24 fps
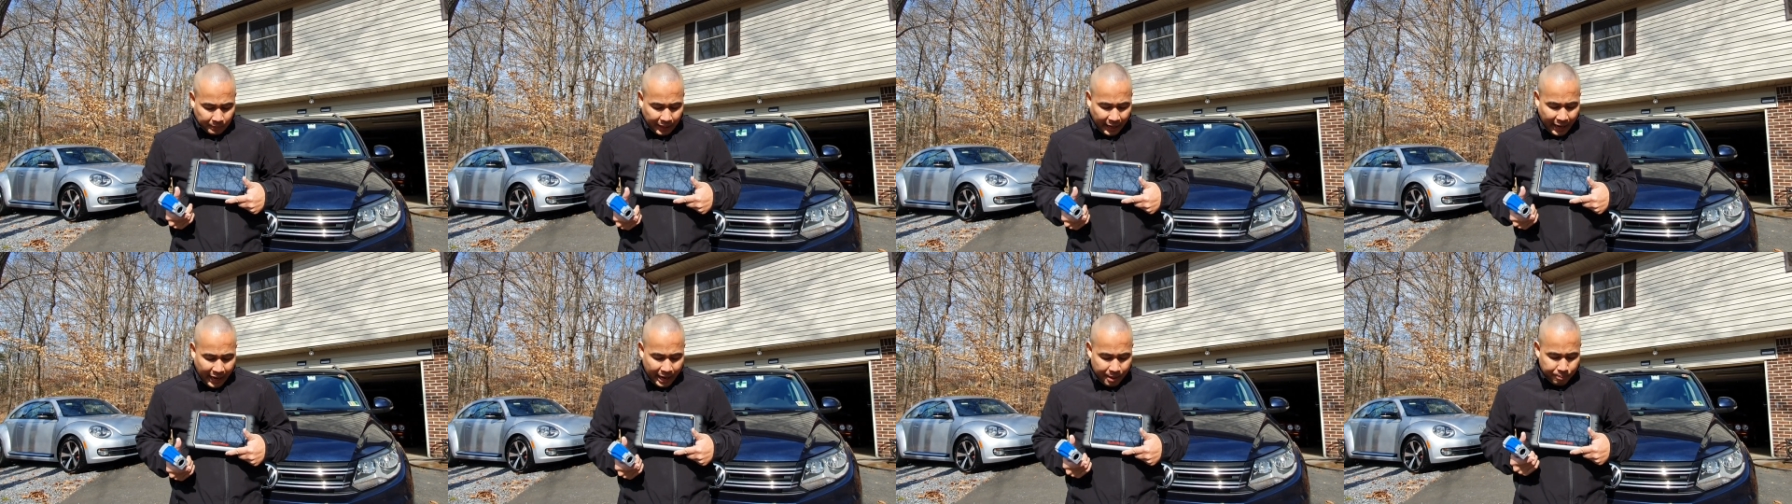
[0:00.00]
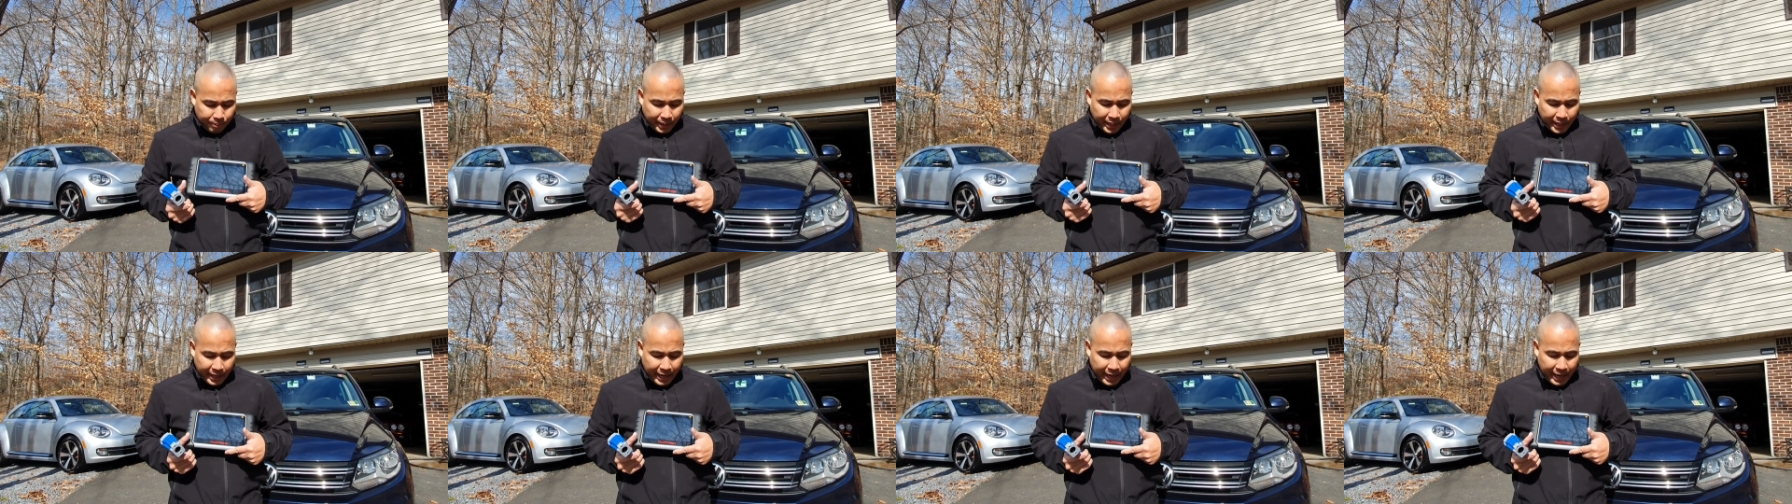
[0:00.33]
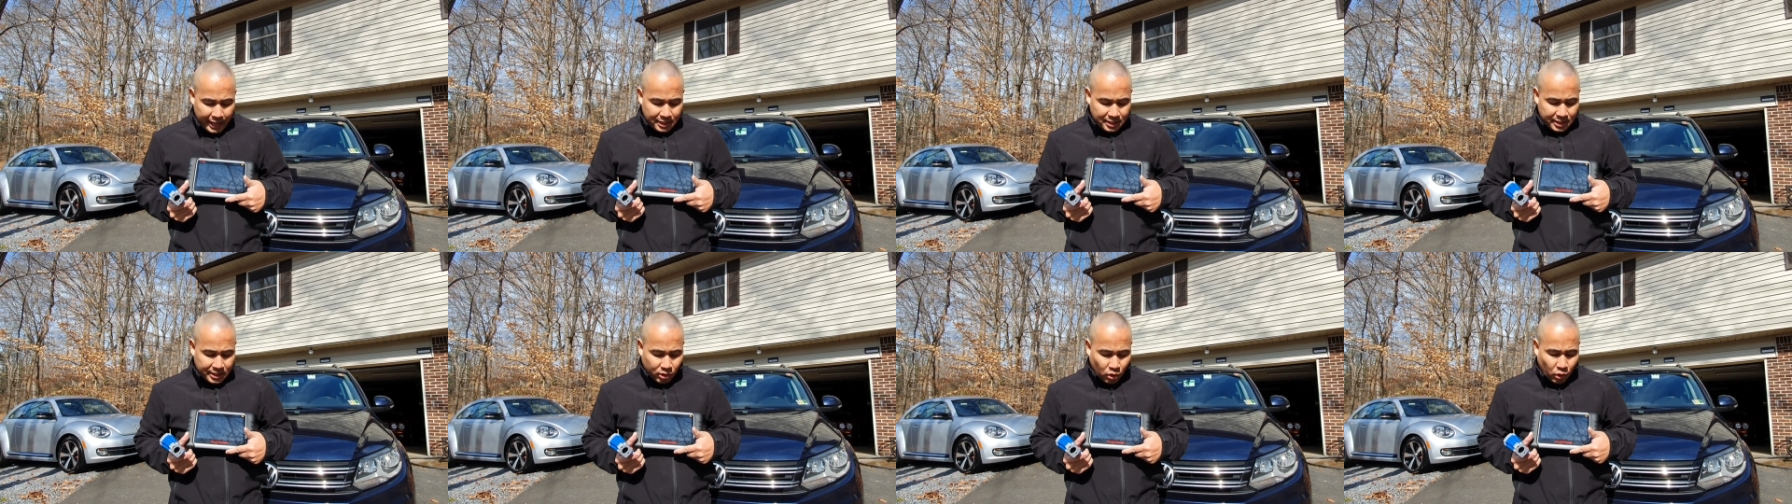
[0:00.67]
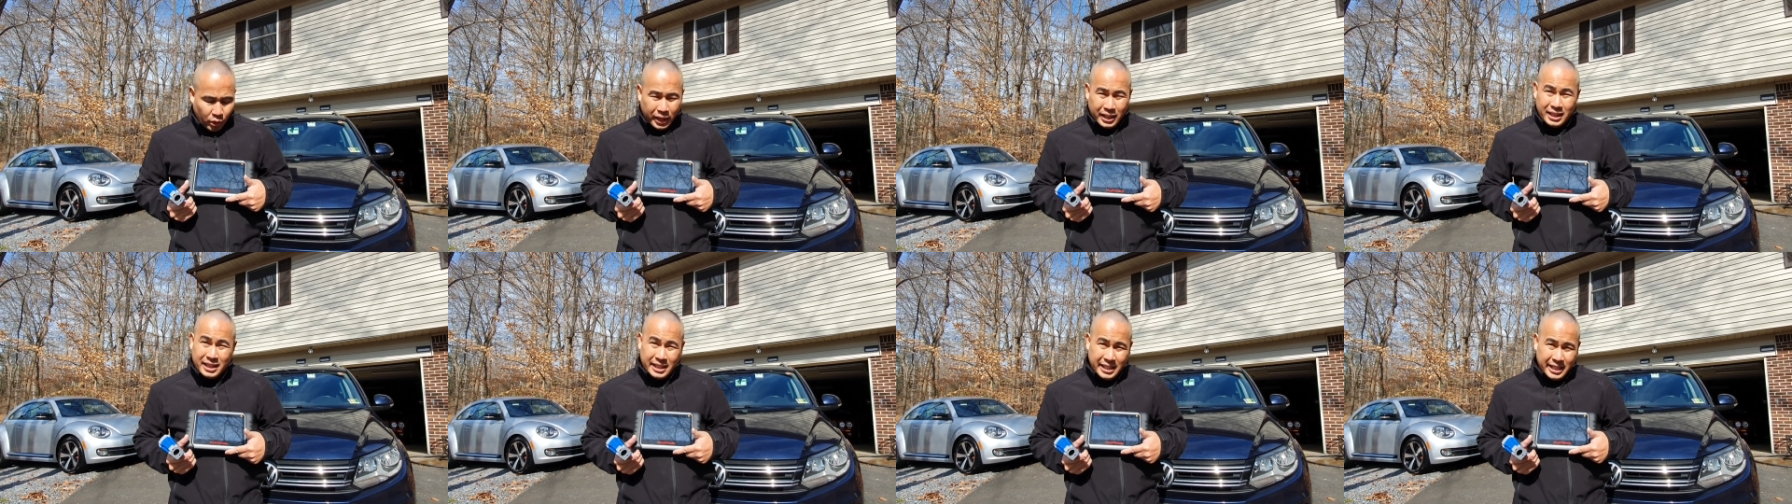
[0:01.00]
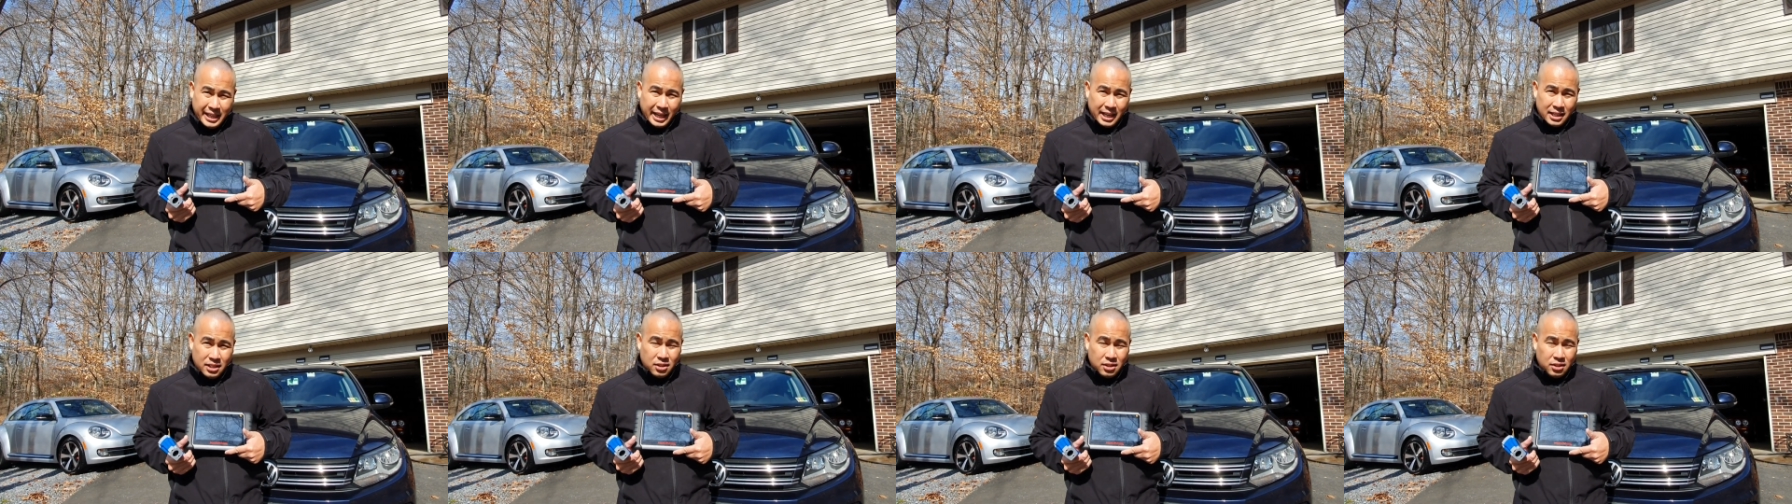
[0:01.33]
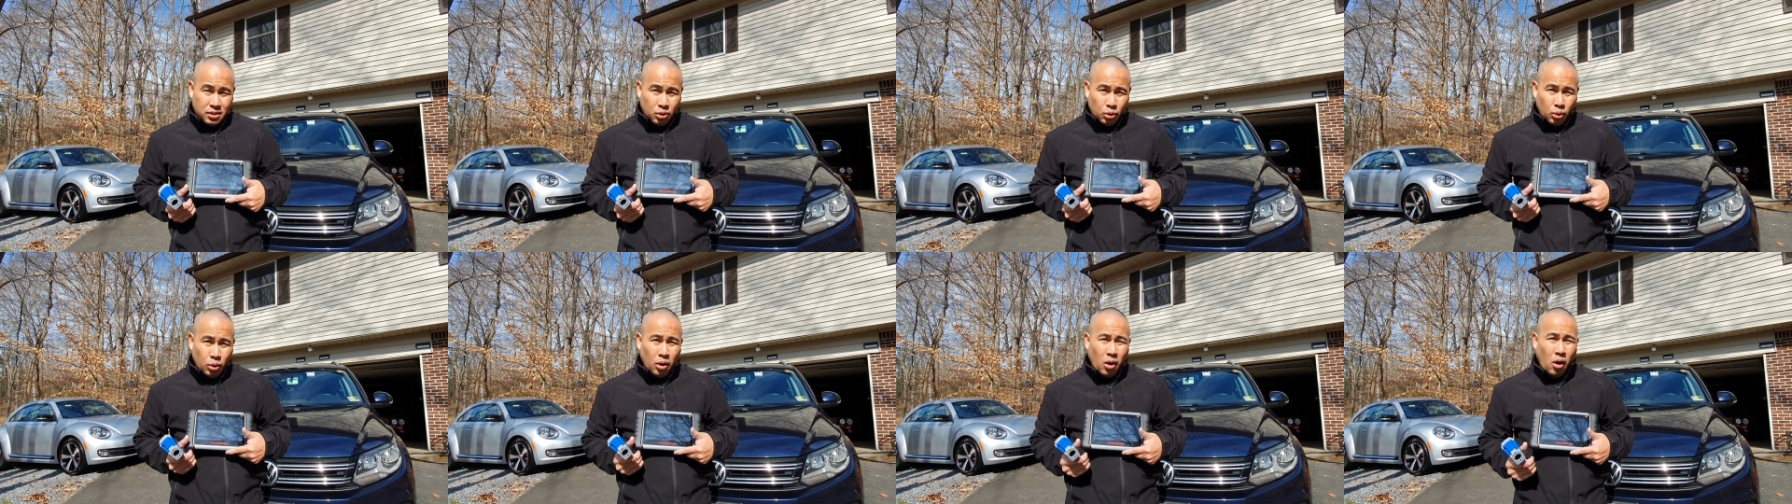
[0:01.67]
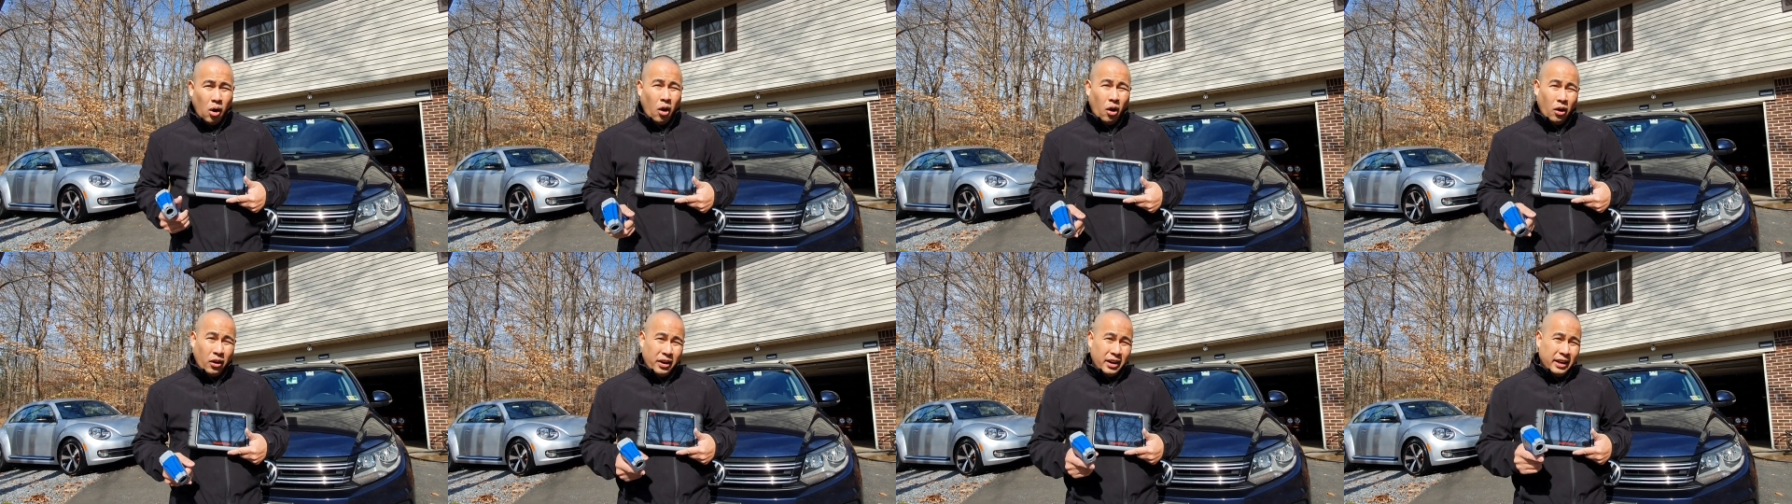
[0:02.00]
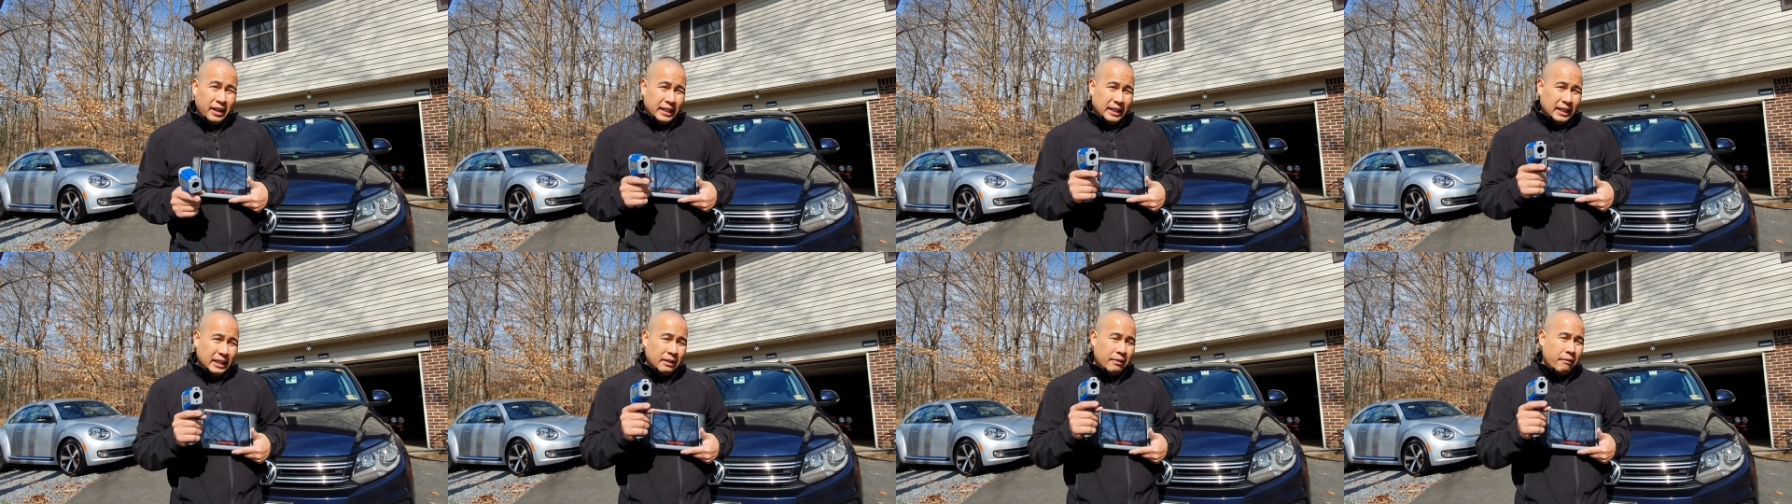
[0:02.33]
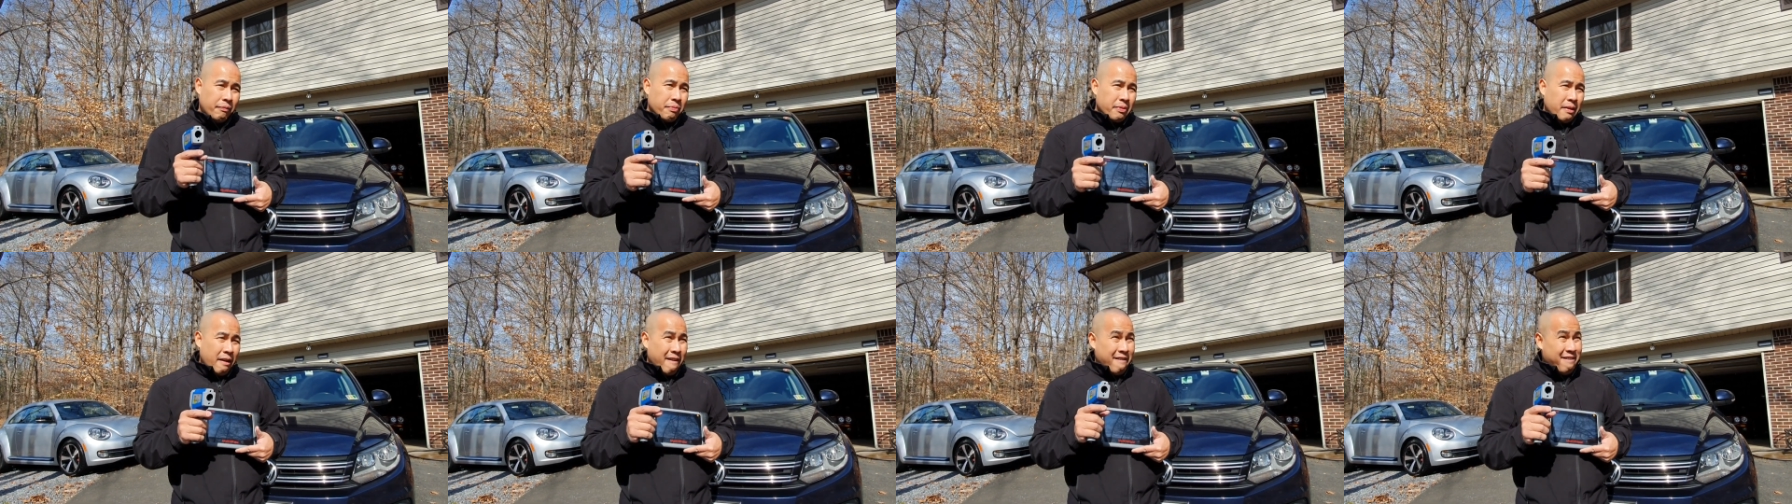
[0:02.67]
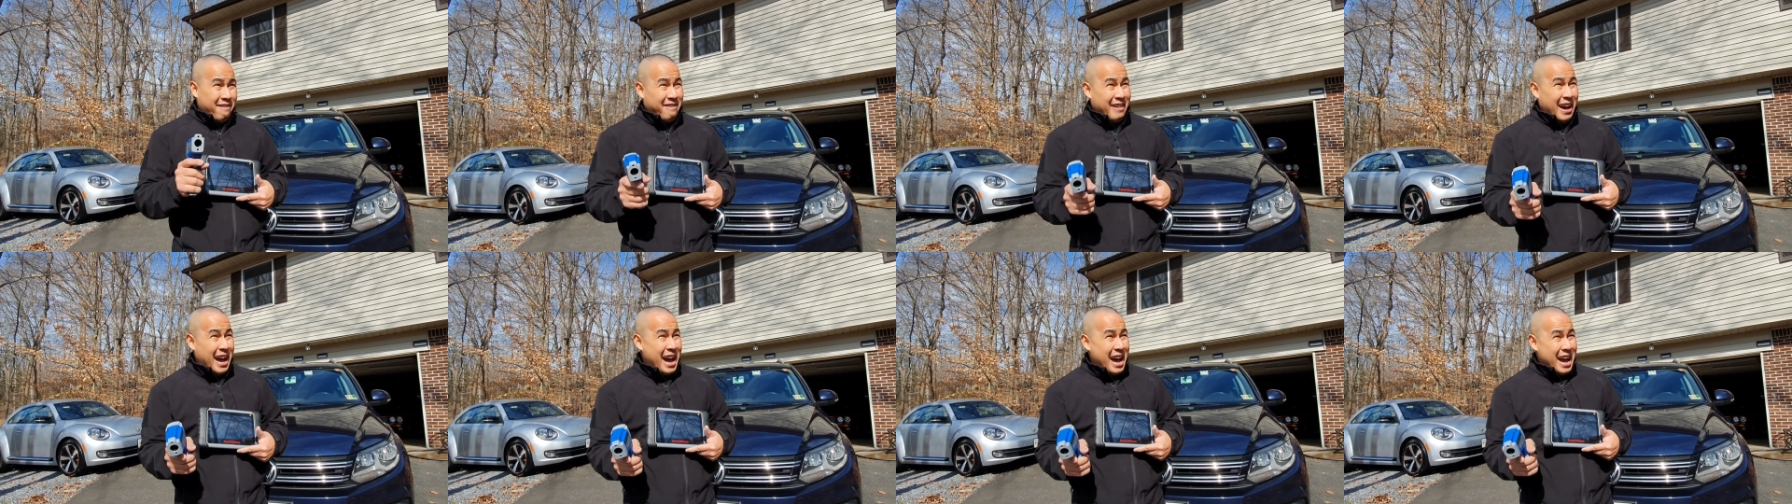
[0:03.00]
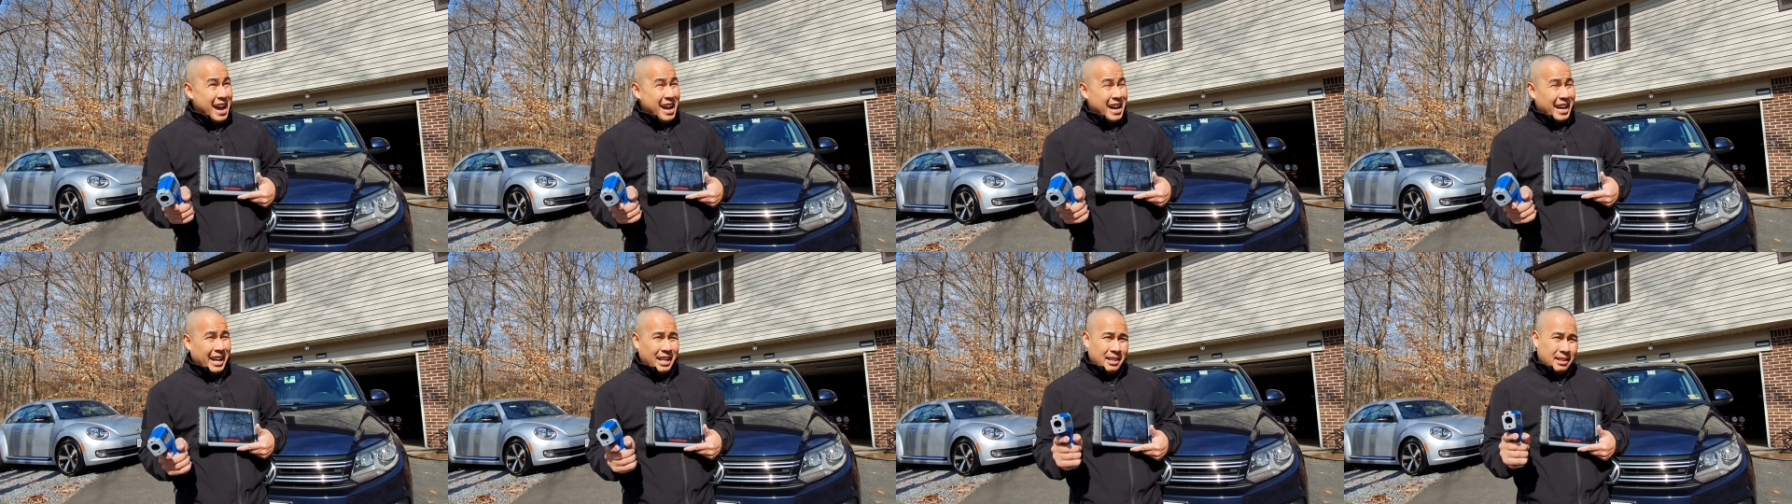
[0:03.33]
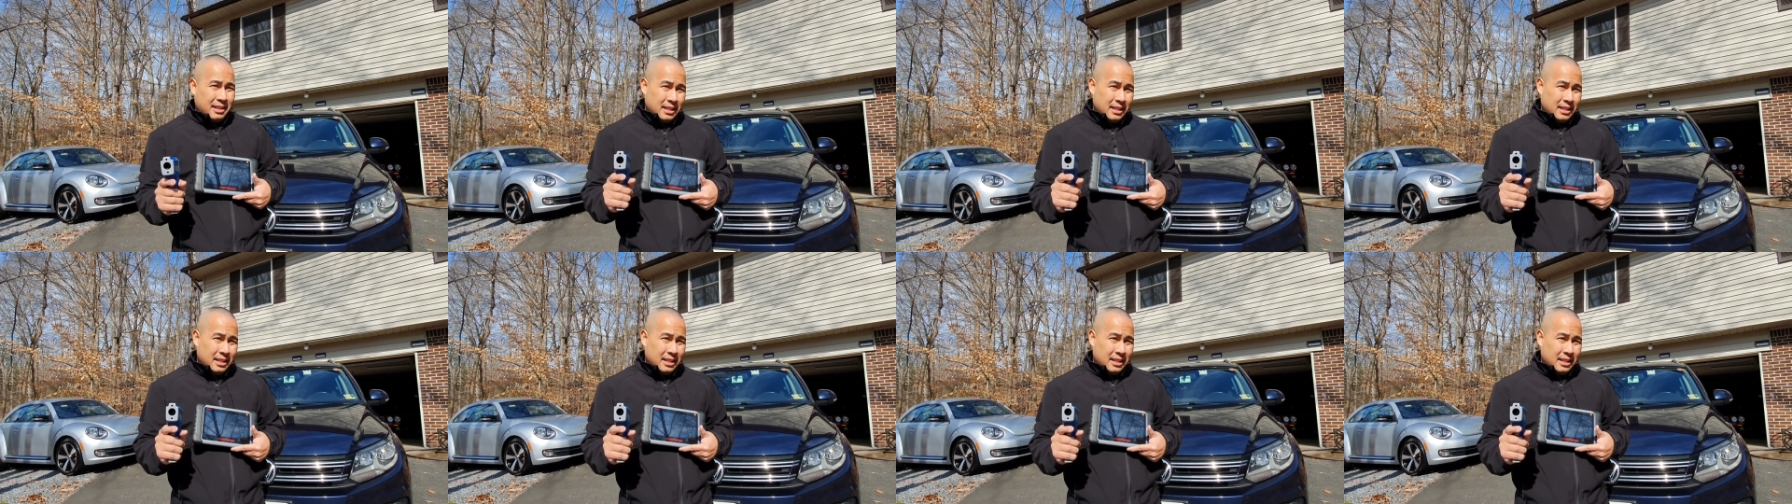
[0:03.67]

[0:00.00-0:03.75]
MK808TS tool or the VAG